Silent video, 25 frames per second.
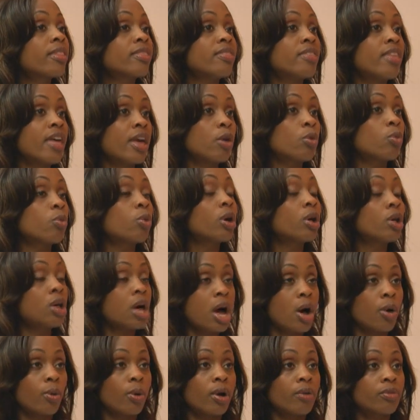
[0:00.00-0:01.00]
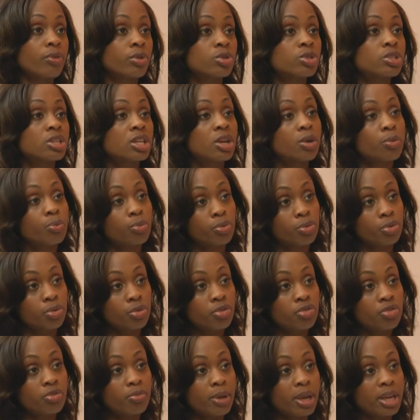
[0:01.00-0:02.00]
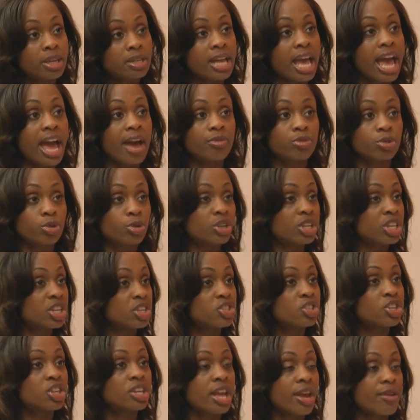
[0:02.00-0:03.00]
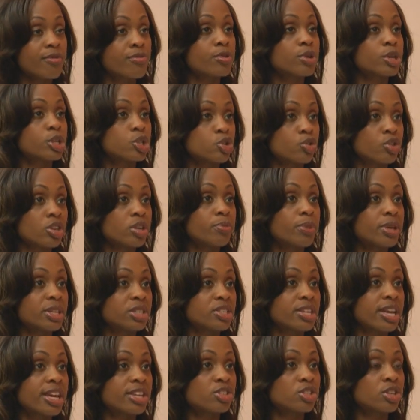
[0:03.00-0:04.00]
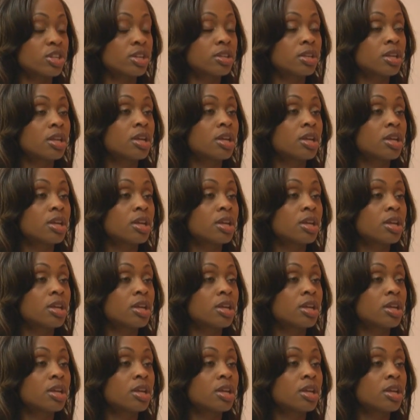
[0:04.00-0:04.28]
They will, however, see improvement after each and every treatment session.